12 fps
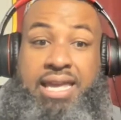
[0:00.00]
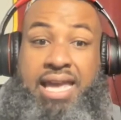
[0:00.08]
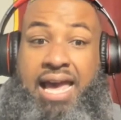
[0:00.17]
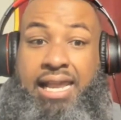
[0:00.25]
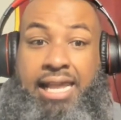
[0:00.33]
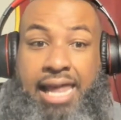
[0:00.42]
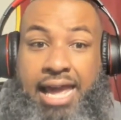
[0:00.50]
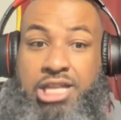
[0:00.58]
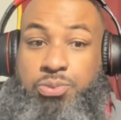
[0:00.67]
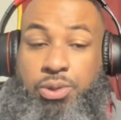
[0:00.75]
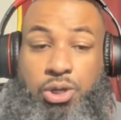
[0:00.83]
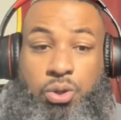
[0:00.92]
guy
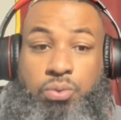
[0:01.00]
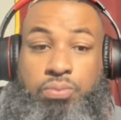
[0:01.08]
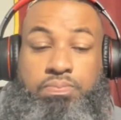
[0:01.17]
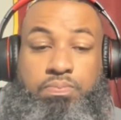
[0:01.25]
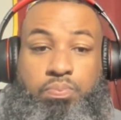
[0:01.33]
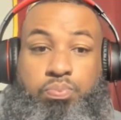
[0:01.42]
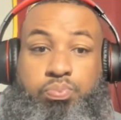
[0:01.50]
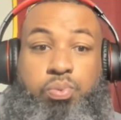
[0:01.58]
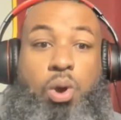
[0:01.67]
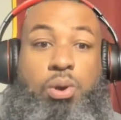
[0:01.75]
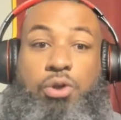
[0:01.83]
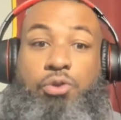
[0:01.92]
last week who
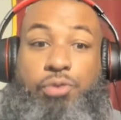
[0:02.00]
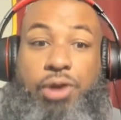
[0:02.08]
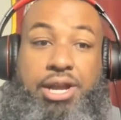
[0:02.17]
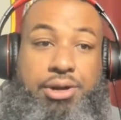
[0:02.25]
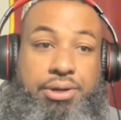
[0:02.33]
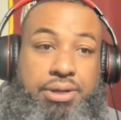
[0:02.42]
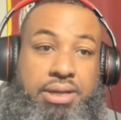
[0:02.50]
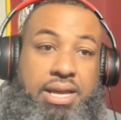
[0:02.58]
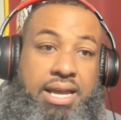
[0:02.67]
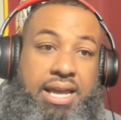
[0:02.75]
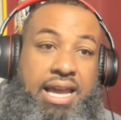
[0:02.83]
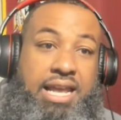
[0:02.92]
broke a record,
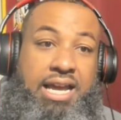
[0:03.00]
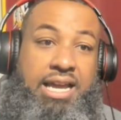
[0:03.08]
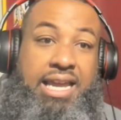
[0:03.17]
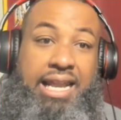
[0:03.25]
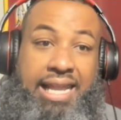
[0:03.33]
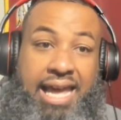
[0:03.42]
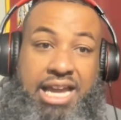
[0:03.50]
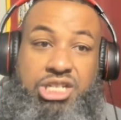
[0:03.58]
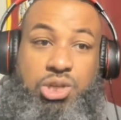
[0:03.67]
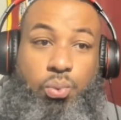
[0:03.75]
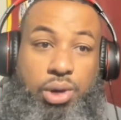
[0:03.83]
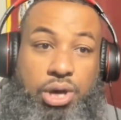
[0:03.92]
and
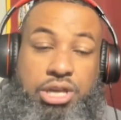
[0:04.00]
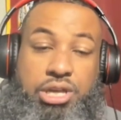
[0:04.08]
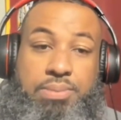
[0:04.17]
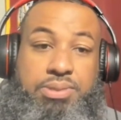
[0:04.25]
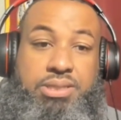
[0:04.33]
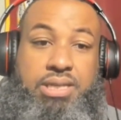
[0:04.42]
Kalijah Williams.